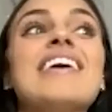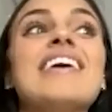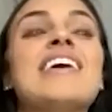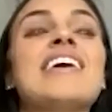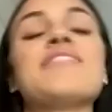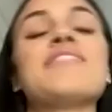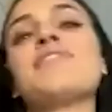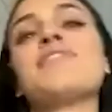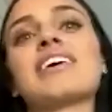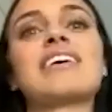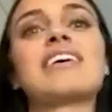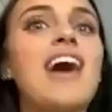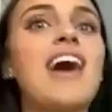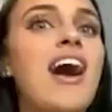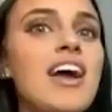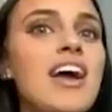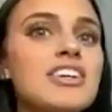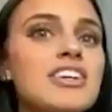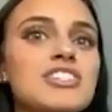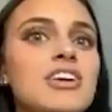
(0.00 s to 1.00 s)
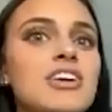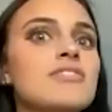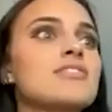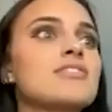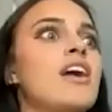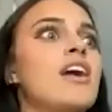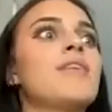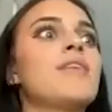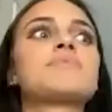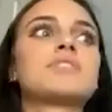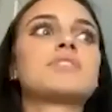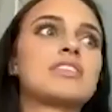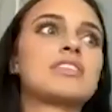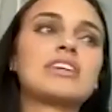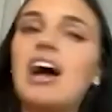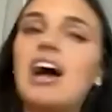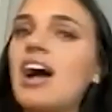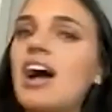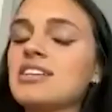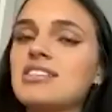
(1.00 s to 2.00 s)
if a guy shows up to the
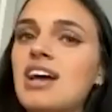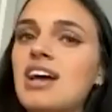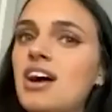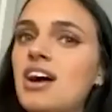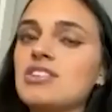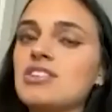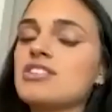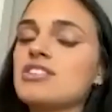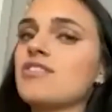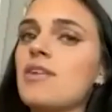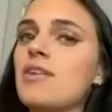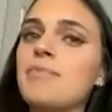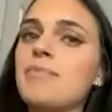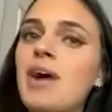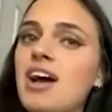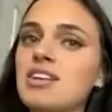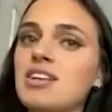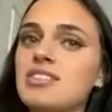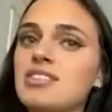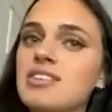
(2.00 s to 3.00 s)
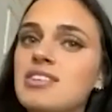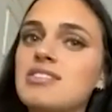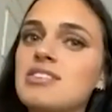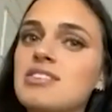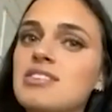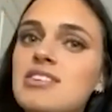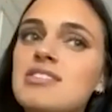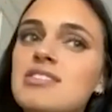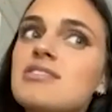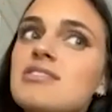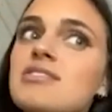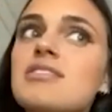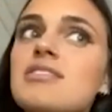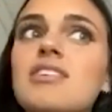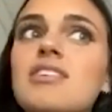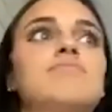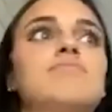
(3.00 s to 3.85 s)
guy's house from past seasons,